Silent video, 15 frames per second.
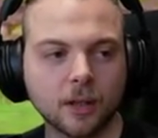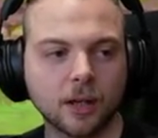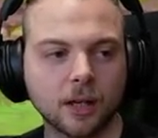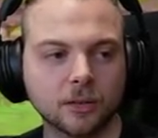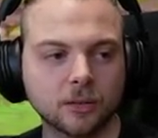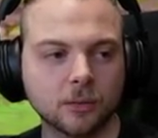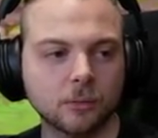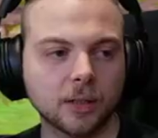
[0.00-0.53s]
I'll
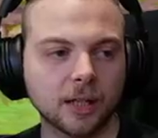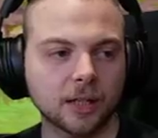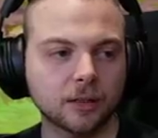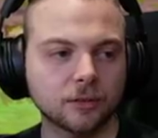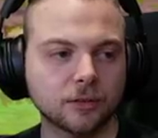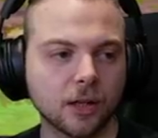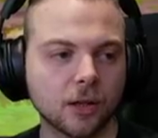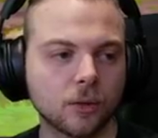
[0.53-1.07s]
see what I
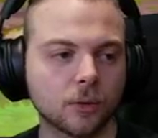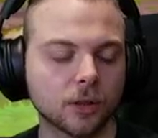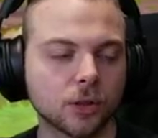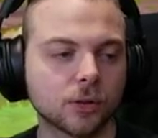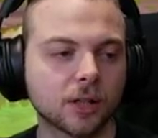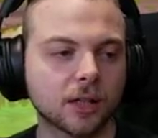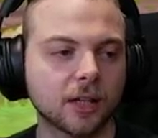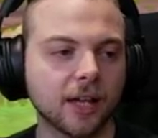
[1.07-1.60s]
can do.
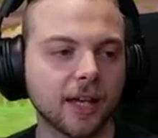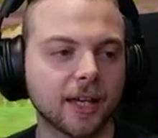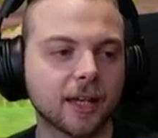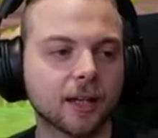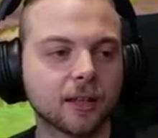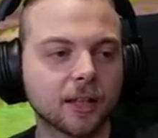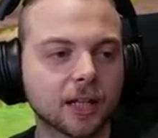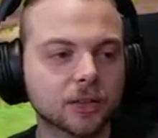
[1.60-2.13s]
Luca
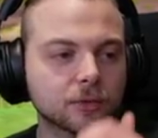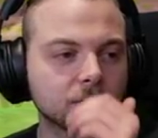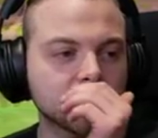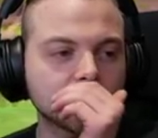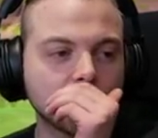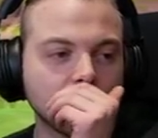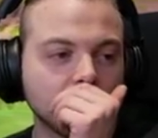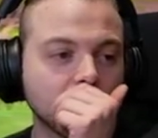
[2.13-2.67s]
K, thanks for the
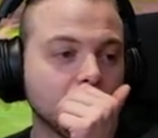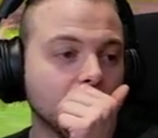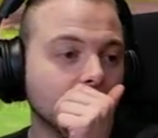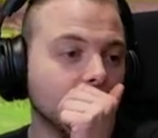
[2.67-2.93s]
dollar.